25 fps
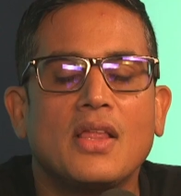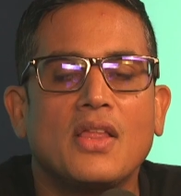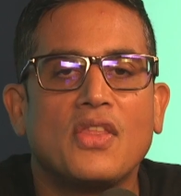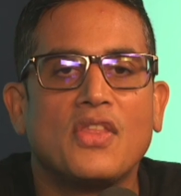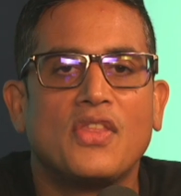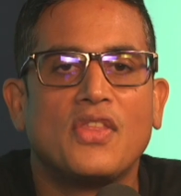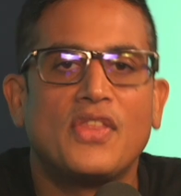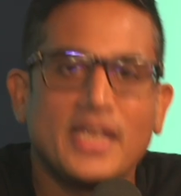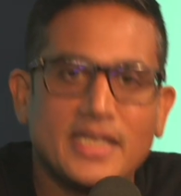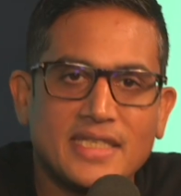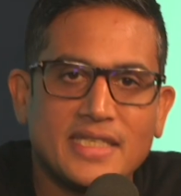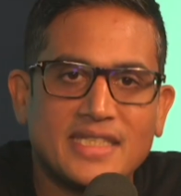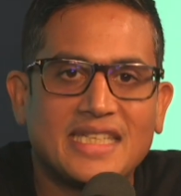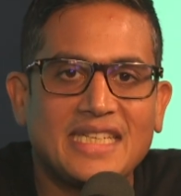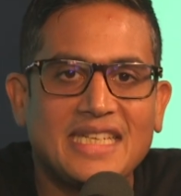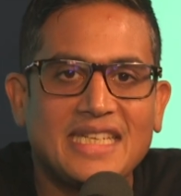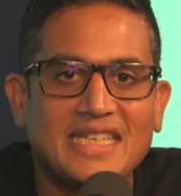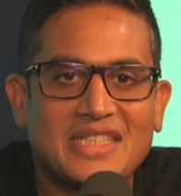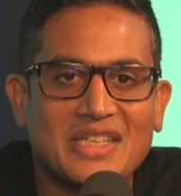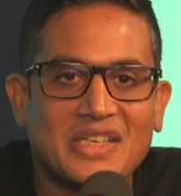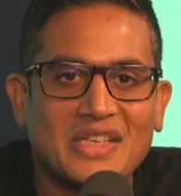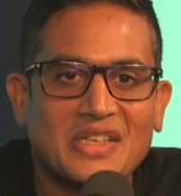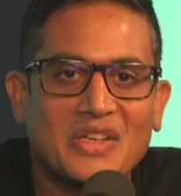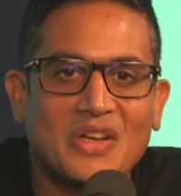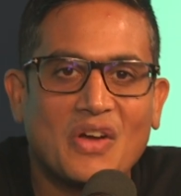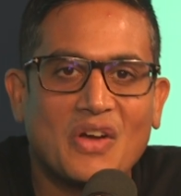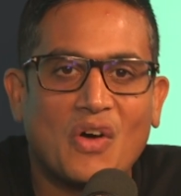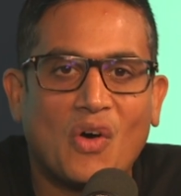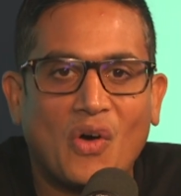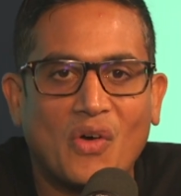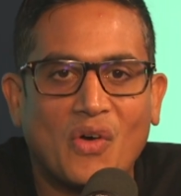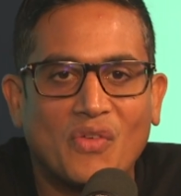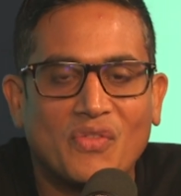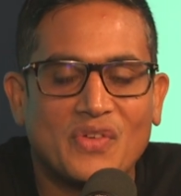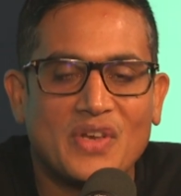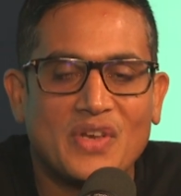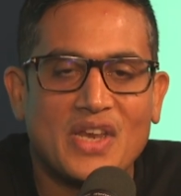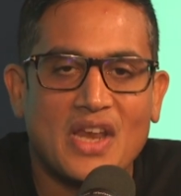This season
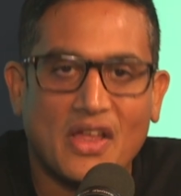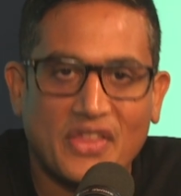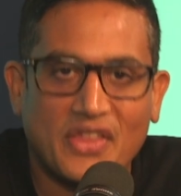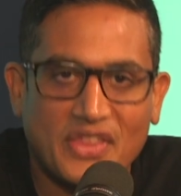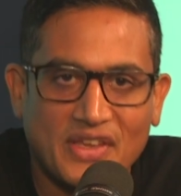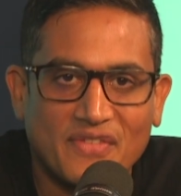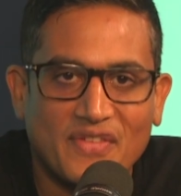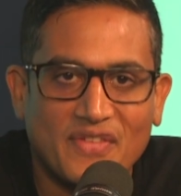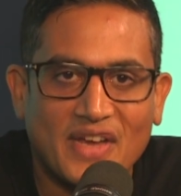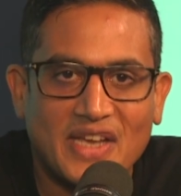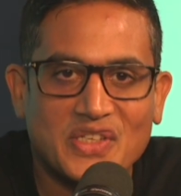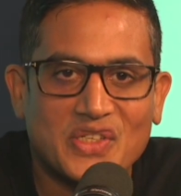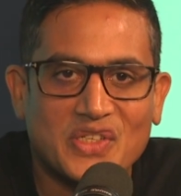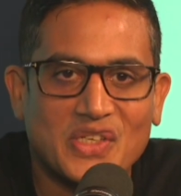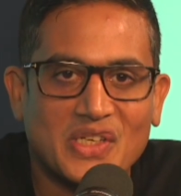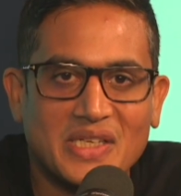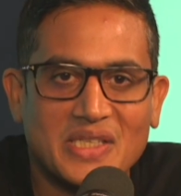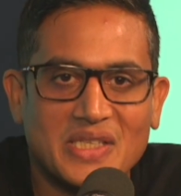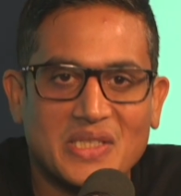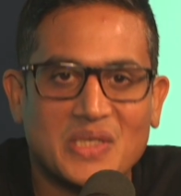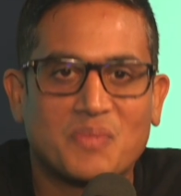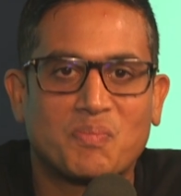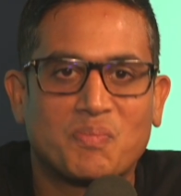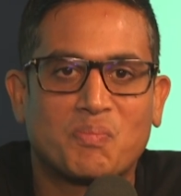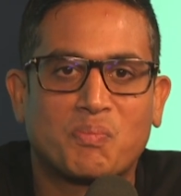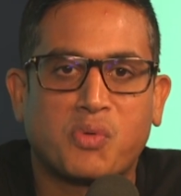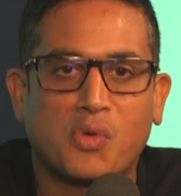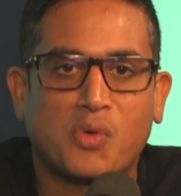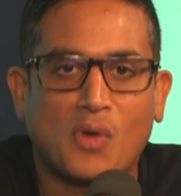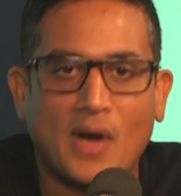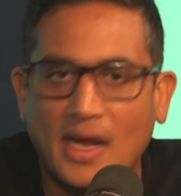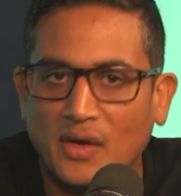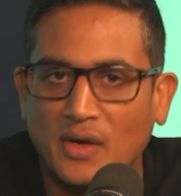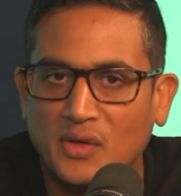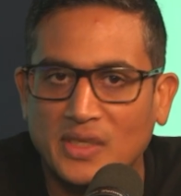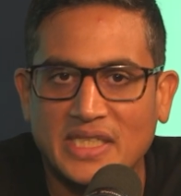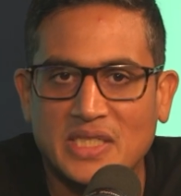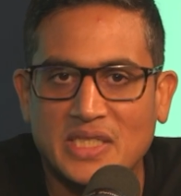of Nothing Ventured is
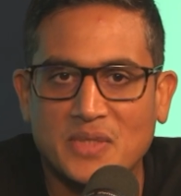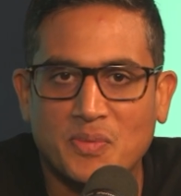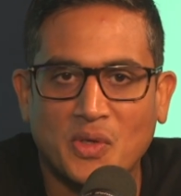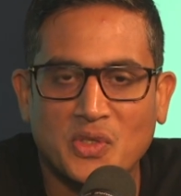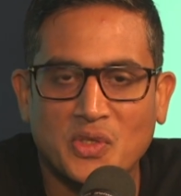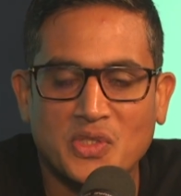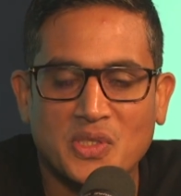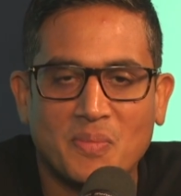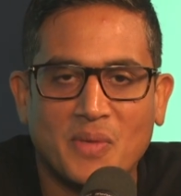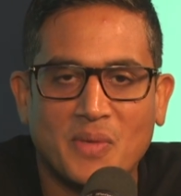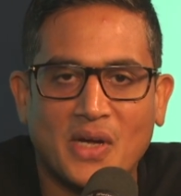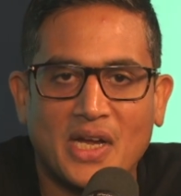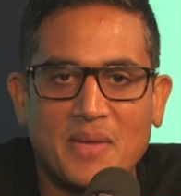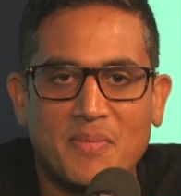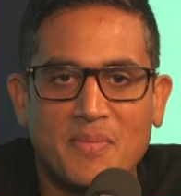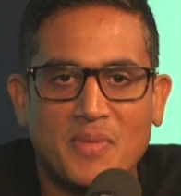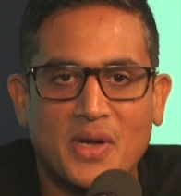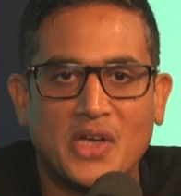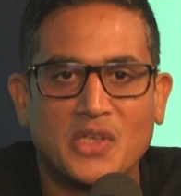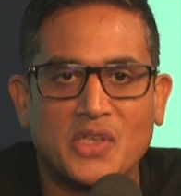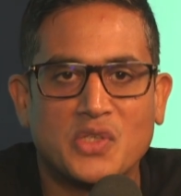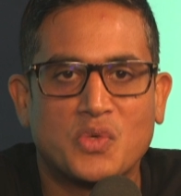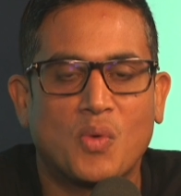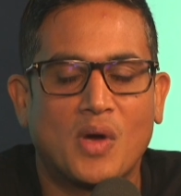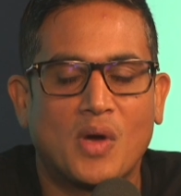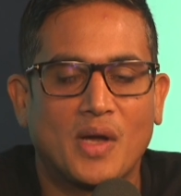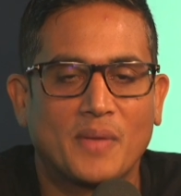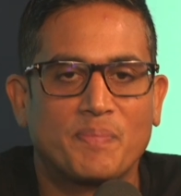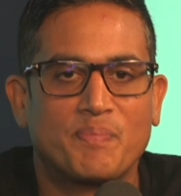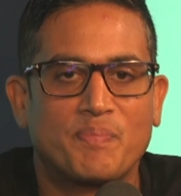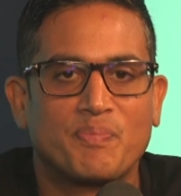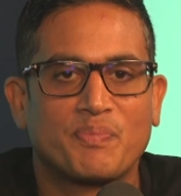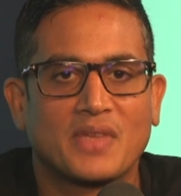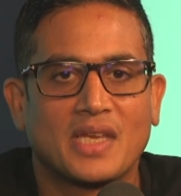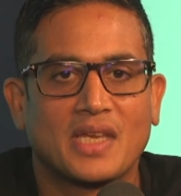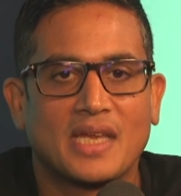proudly sponsored by Emerge One.